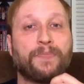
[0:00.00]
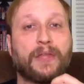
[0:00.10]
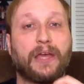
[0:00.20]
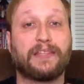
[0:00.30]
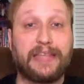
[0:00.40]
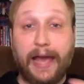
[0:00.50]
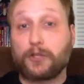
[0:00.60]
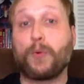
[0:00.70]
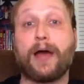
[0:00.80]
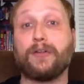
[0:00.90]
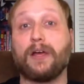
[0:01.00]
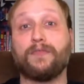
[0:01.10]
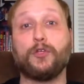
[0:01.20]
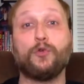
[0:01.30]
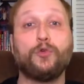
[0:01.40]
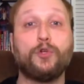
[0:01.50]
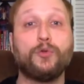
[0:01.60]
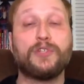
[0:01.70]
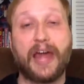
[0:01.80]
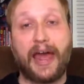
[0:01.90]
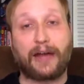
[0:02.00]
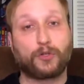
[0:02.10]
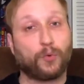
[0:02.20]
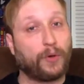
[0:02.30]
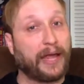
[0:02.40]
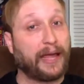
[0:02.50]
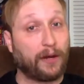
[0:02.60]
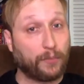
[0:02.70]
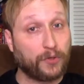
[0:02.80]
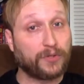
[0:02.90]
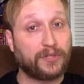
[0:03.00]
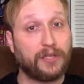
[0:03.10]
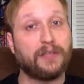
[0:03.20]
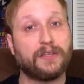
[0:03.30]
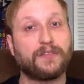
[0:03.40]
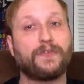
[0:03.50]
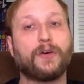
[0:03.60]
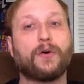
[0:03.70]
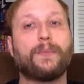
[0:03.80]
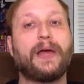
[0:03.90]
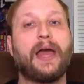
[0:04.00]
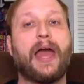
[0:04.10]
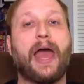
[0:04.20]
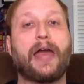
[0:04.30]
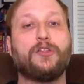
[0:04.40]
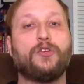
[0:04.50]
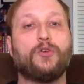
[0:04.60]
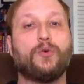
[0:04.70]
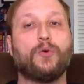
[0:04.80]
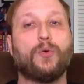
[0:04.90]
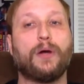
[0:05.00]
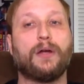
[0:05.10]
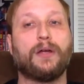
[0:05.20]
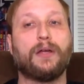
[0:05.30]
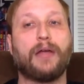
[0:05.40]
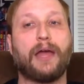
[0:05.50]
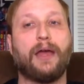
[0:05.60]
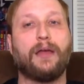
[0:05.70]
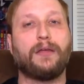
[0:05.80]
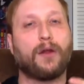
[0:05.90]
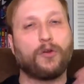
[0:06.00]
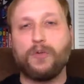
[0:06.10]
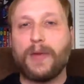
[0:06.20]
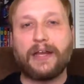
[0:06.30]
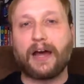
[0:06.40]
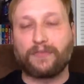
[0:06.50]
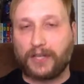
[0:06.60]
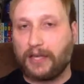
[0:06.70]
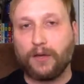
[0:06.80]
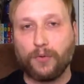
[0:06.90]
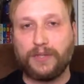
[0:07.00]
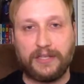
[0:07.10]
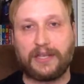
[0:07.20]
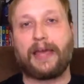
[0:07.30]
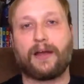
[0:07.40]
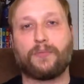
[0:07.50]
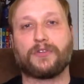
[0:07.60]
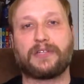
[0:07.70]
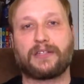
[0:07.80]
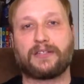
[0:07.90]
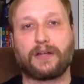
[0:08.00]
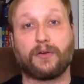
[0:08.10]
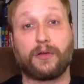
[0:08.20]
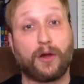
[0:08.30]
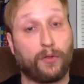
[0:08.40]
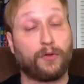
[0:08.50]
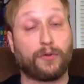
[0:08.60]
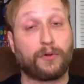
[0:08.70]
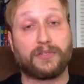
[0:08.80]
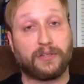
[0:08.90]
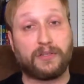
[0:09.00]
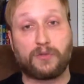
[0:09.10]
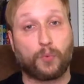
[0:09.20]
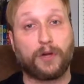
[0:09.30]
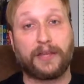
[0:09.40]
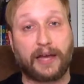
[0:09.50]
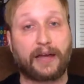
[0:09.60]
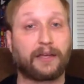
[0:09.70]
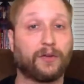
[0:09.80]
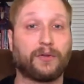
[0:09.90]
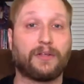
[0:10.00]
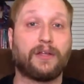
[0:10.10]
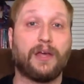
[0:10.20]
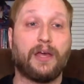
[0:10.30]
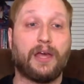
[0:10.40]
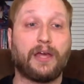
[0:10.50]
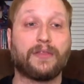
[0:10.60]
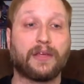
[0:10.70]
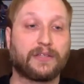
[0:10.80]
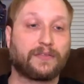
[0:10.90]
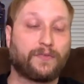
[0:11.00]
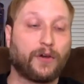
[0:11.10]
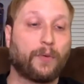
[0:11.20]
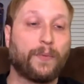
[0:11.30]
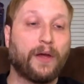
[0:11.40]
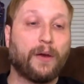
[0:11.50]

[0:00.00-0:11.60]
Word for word: it's the actuality of you used actual animals in this film, and you, you know, you may not have killed these animals necessarily, although there is at least one that got killed in in this film